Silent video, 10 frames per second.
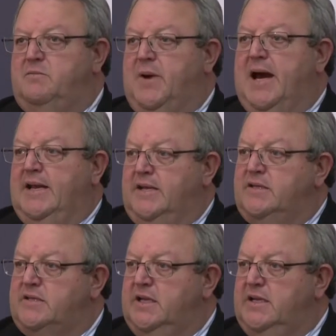
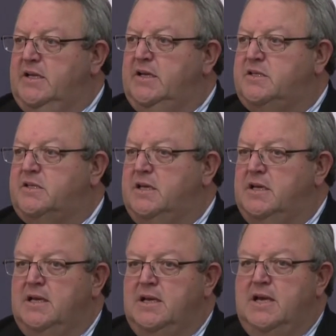partners in this,
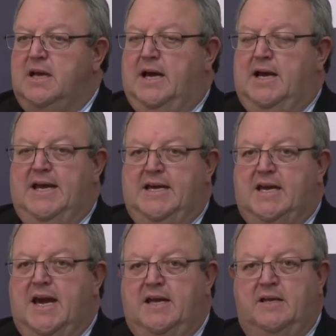
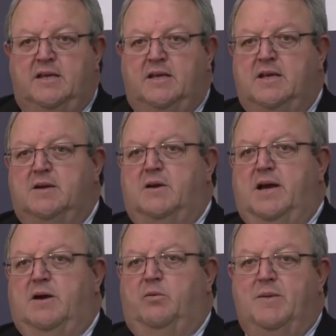ECAN,
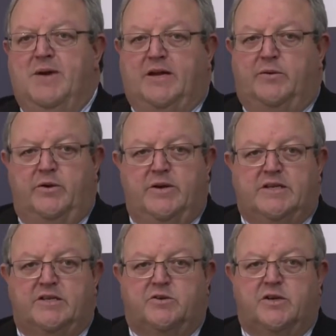Waimakariri
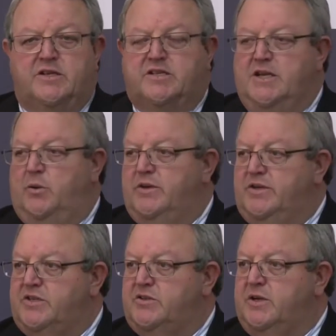District, Selwyn
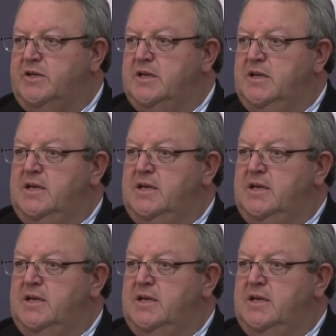District,